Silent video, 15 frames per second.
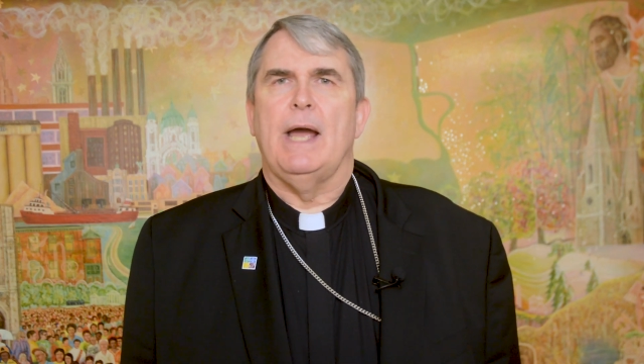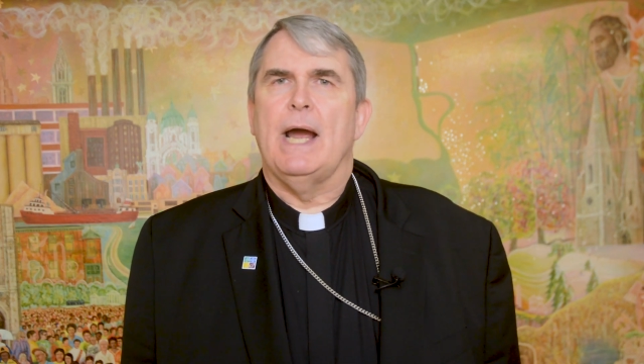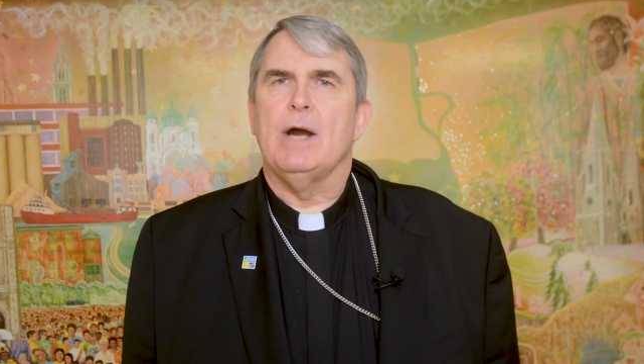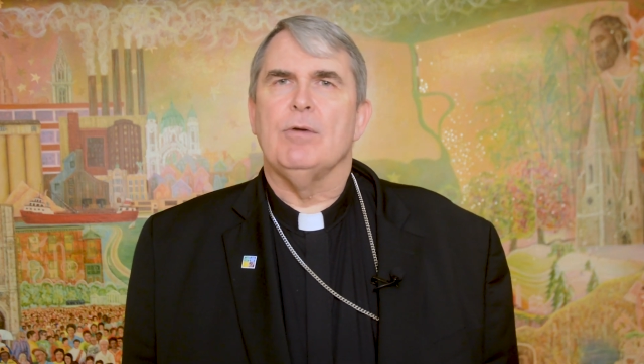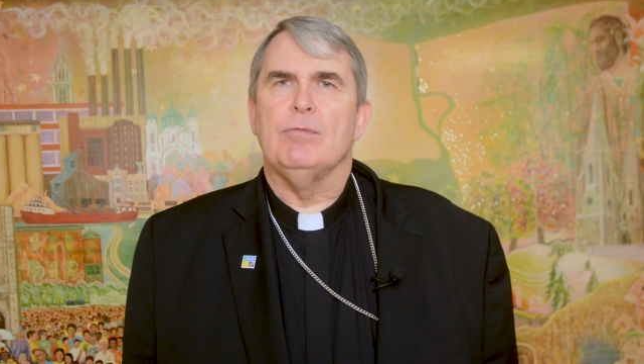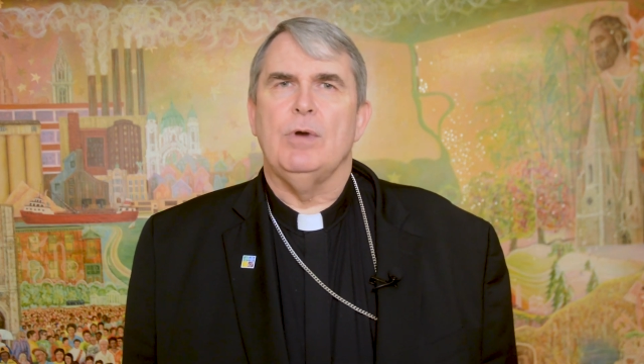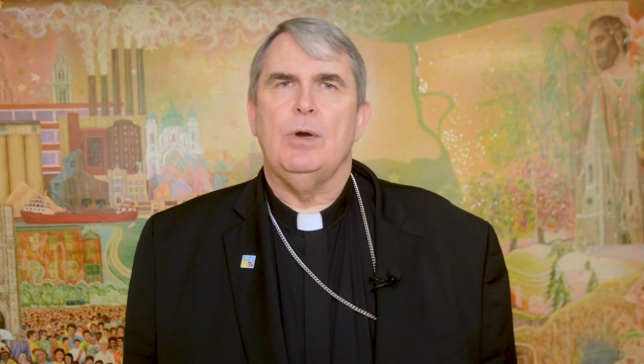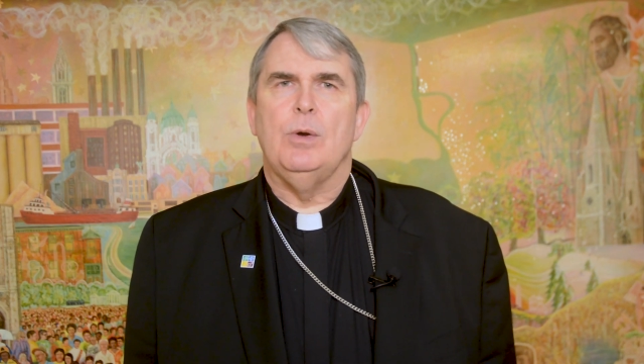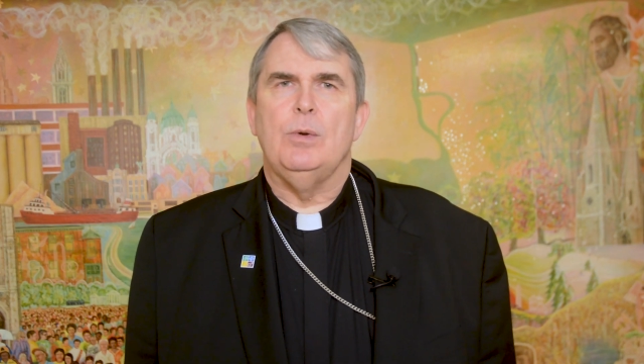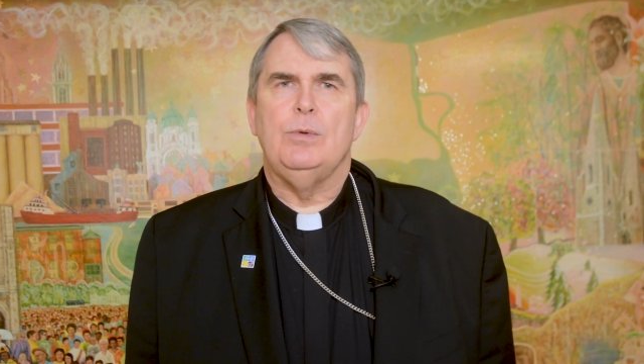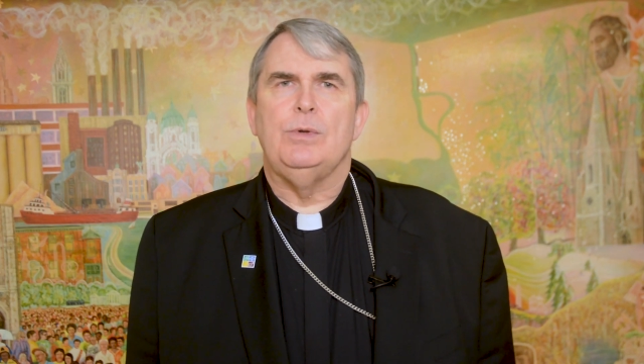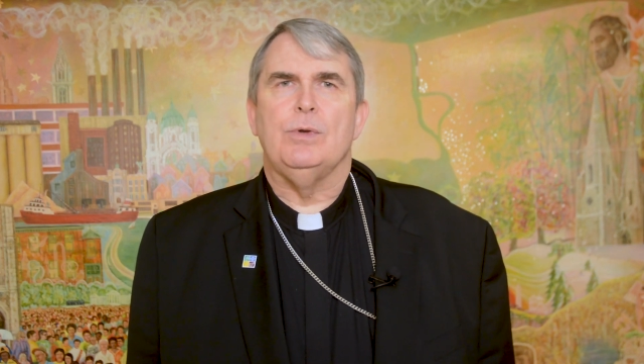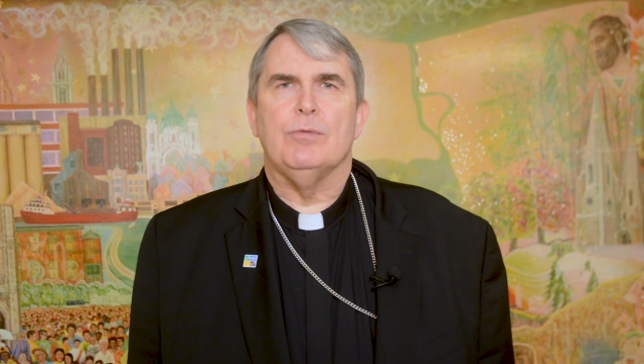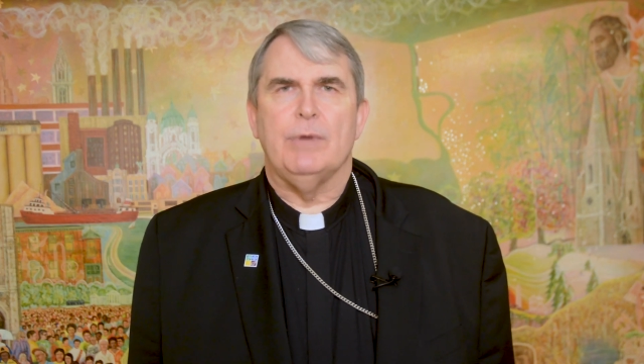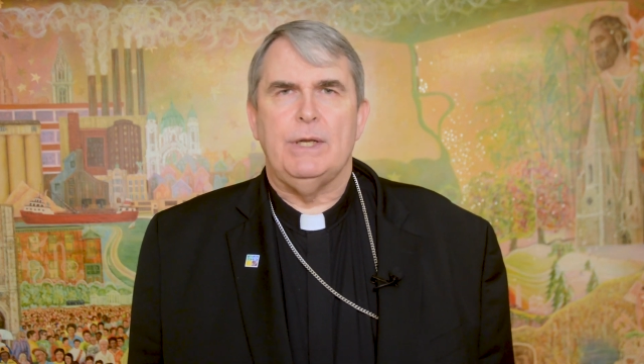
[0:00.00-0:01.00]
our road
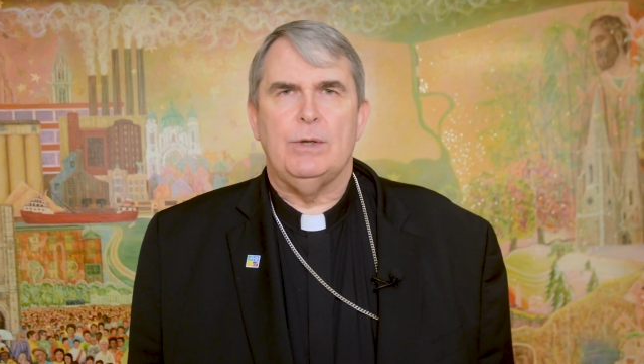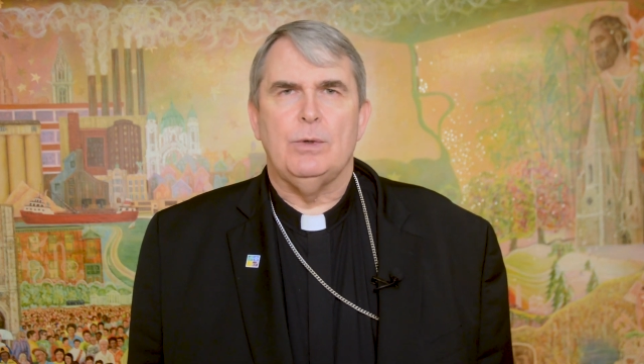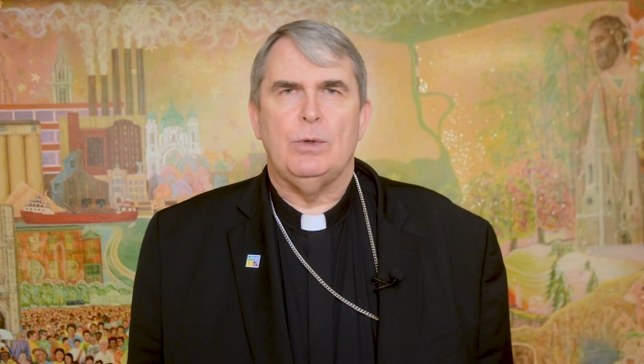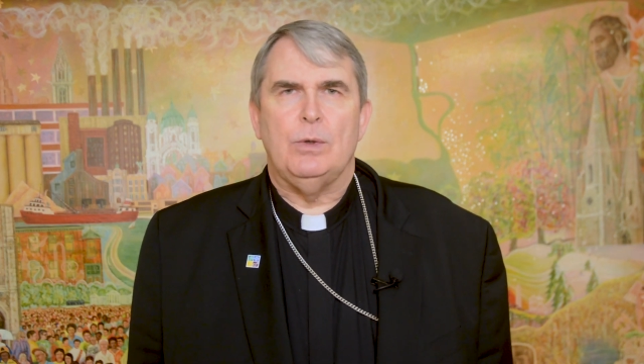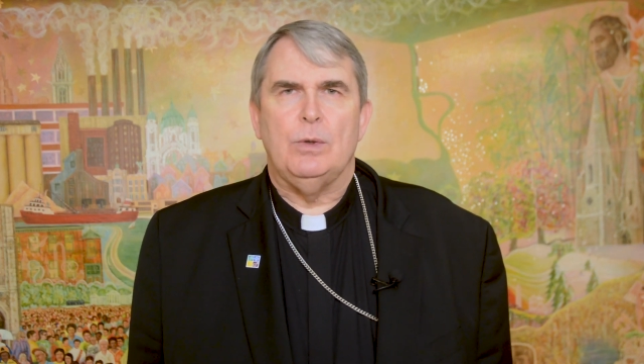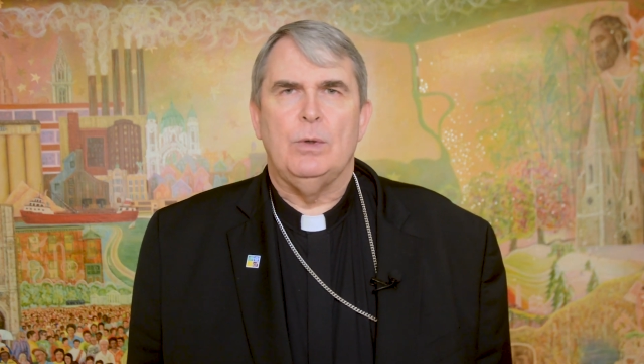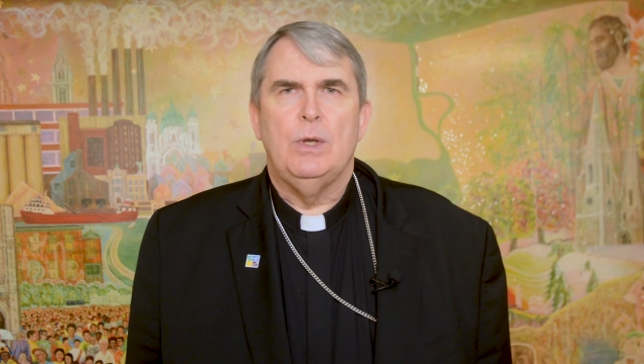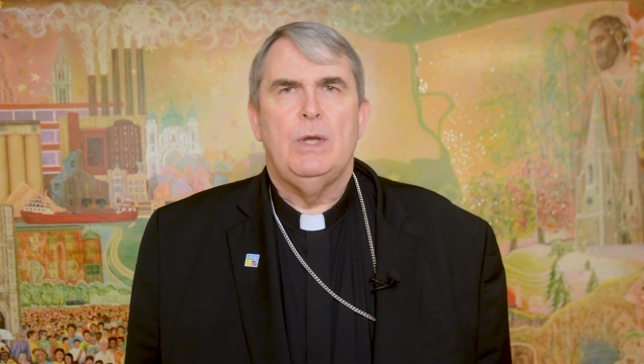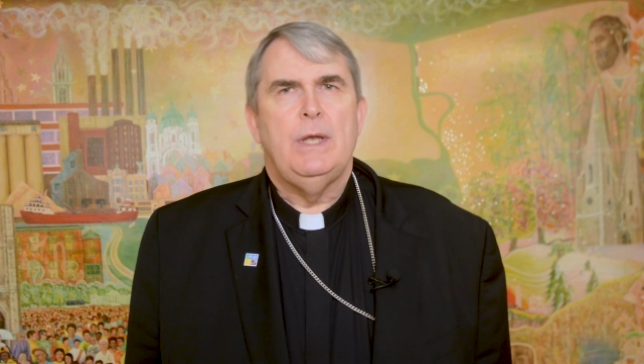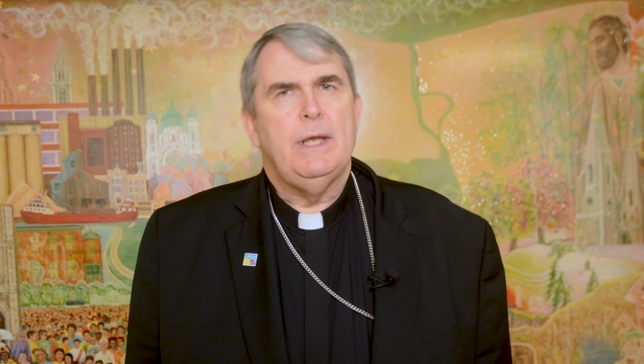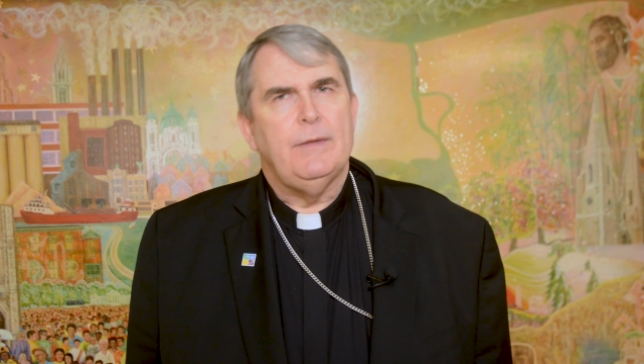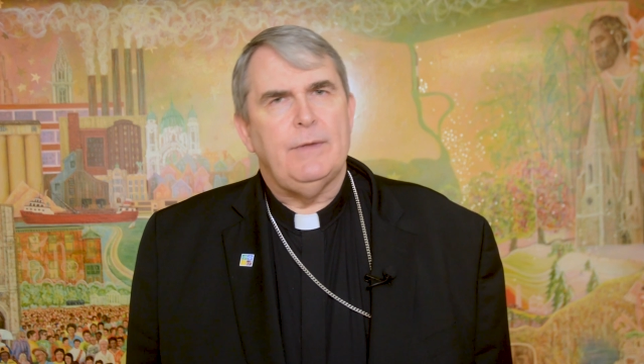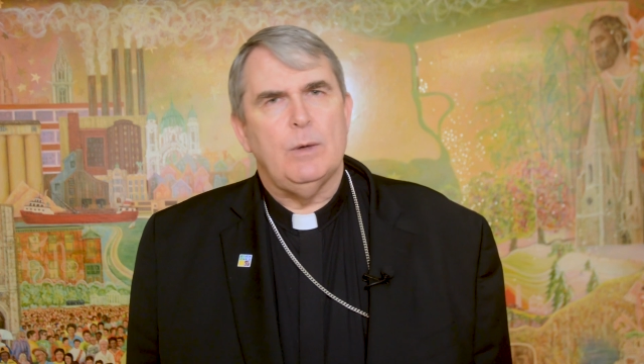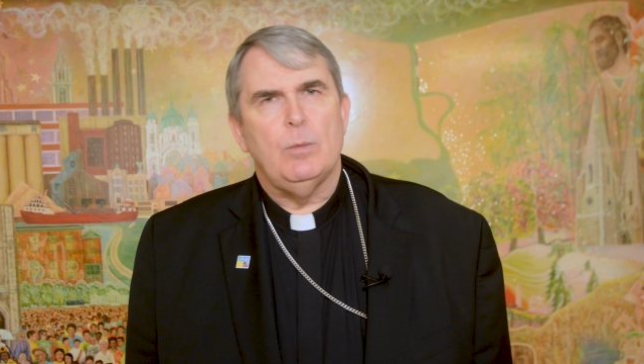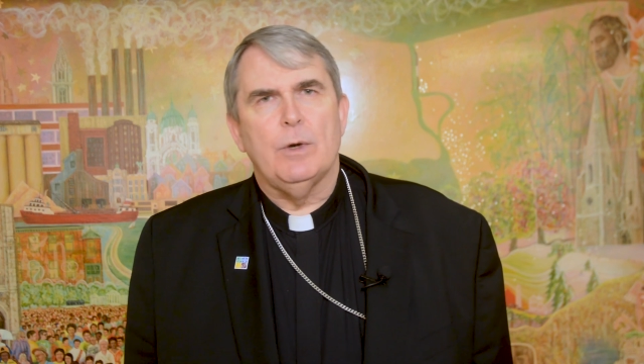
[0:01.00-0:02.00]
to renewal
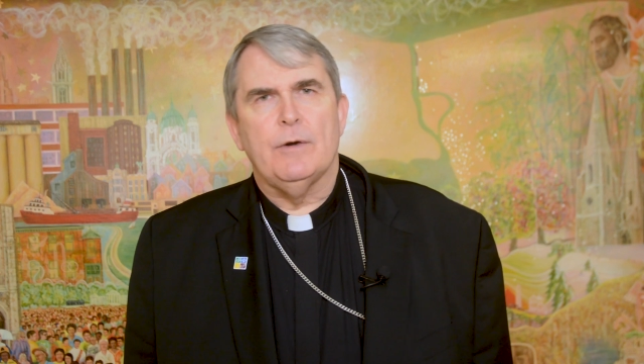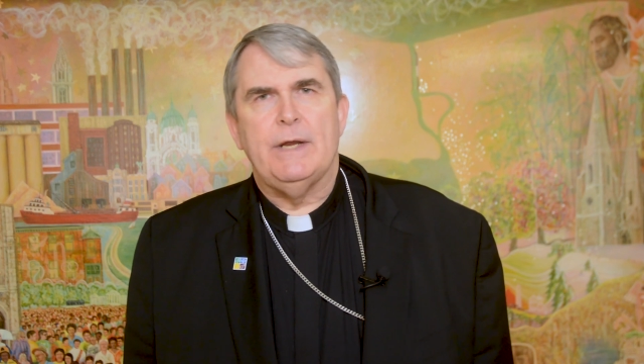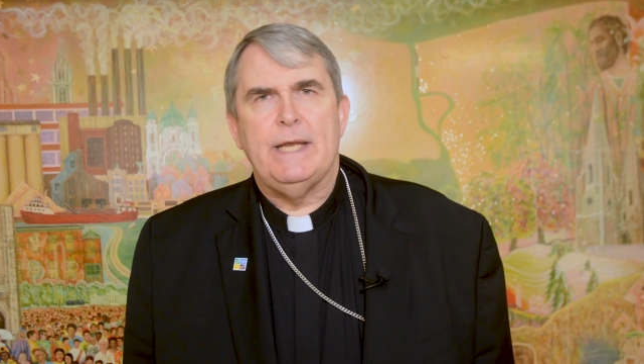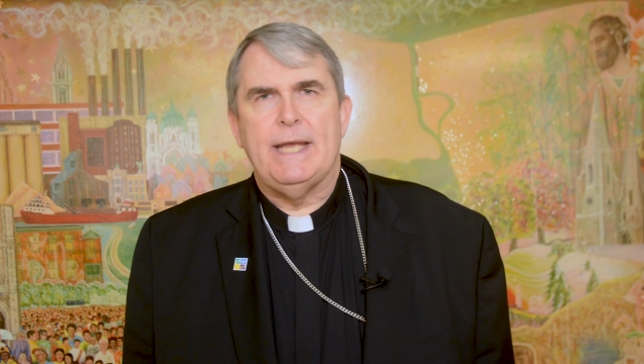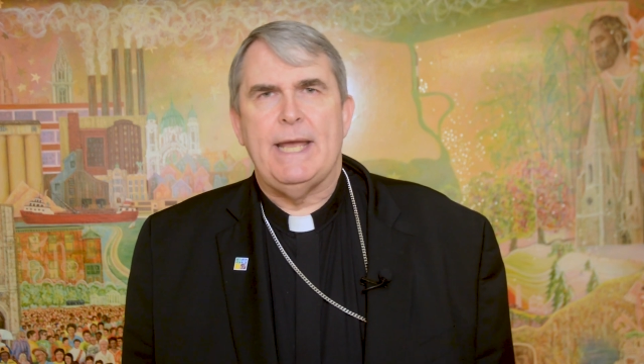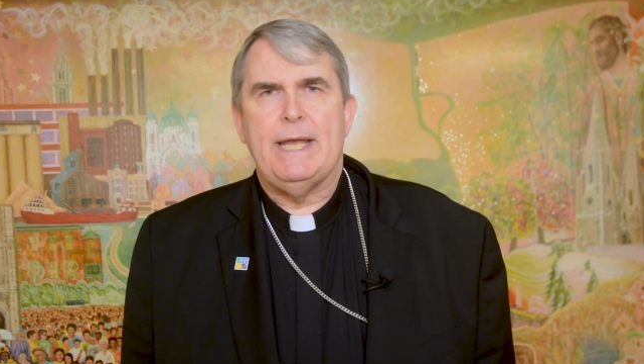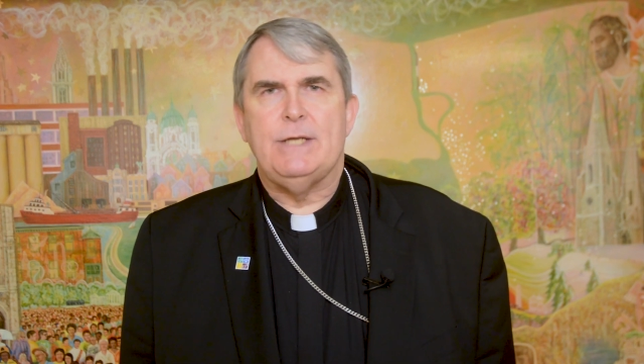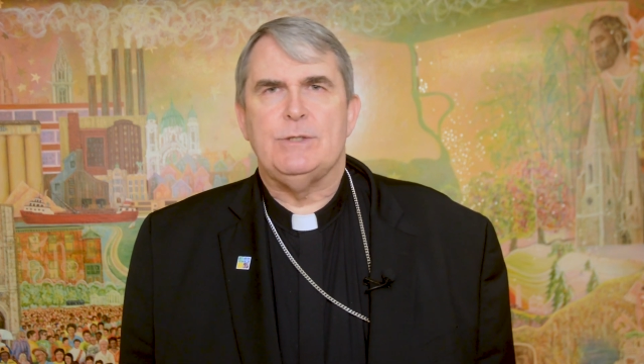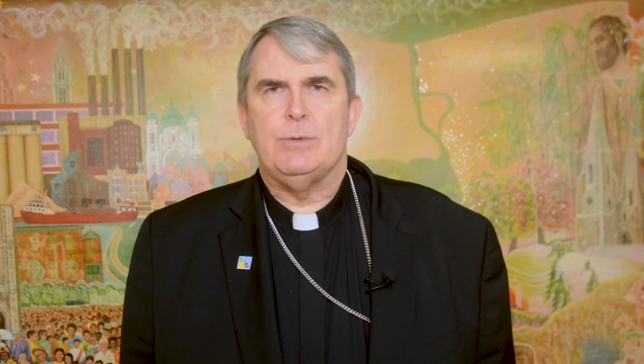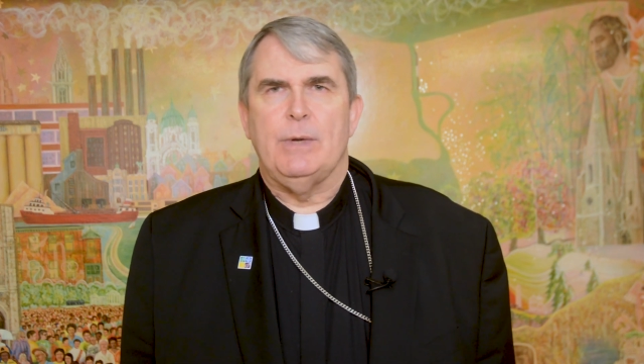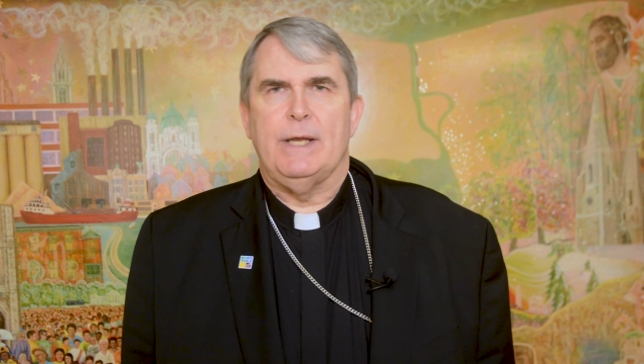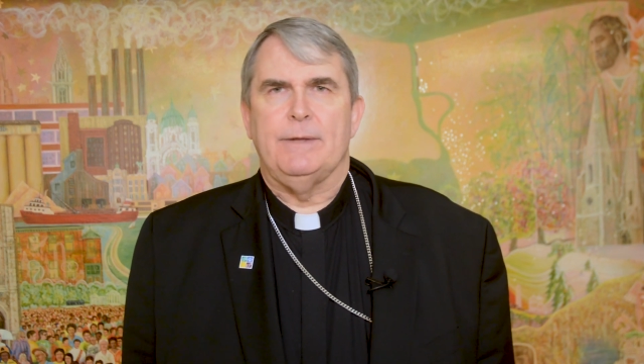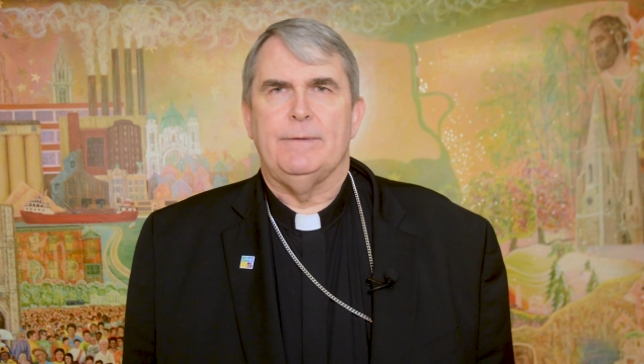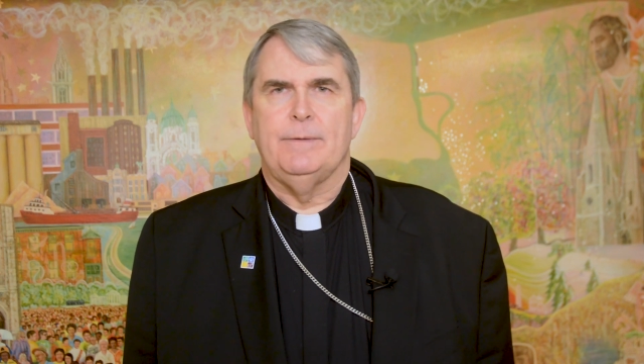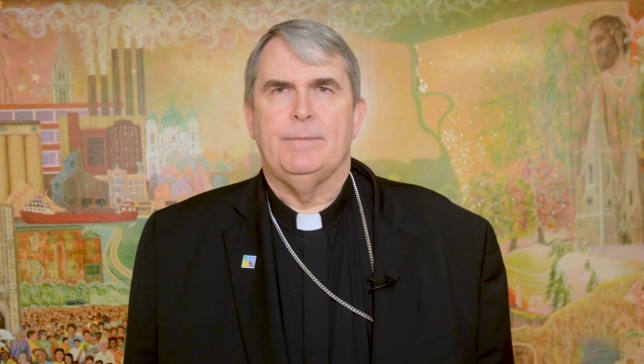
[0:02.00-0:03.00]
that we're engaged
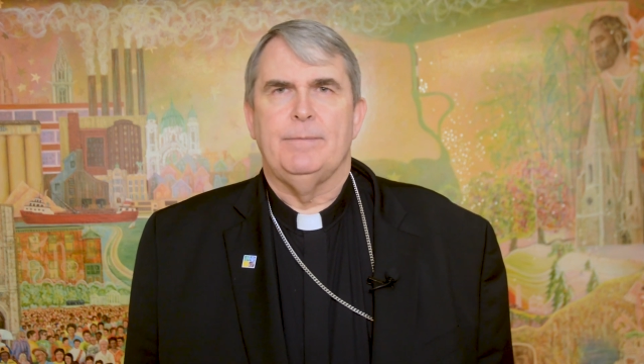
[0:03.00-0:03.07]
with.